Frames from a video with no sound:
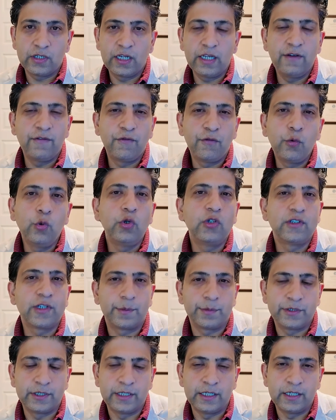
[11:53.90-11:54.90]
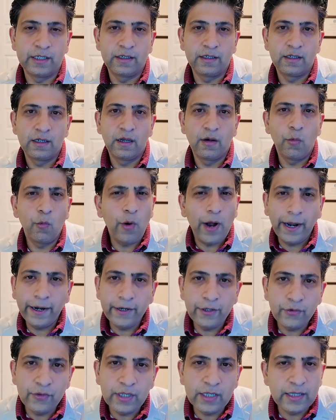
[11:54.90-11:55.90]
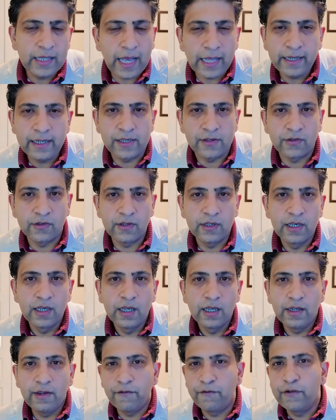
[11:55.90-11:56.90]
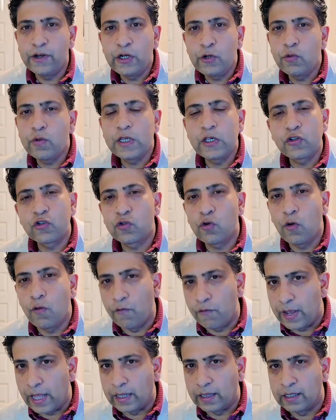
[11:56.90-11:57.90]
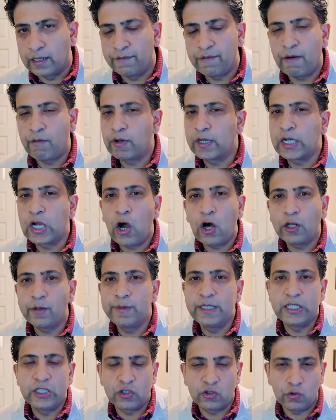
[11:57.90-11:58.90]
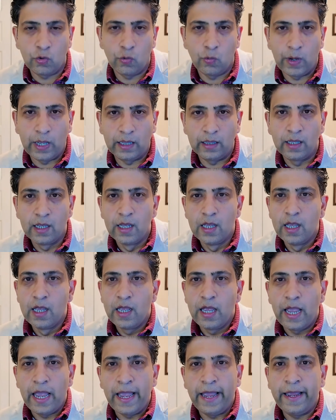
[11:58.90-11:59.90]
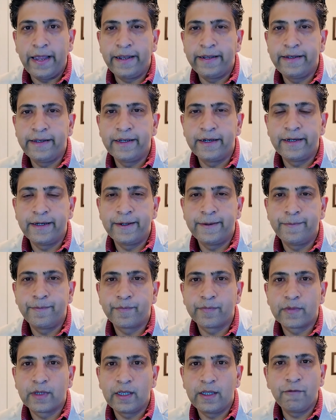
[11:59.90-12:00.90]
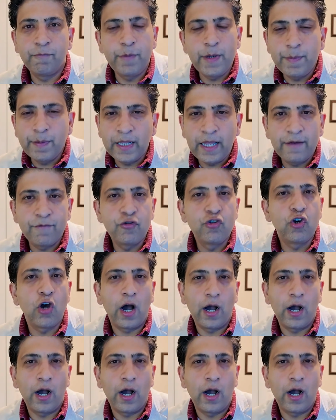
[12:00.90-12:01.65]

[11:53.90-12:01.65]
in food subsidy. Why do you think that is? If we're doing so well, if our economy is so well, and if people have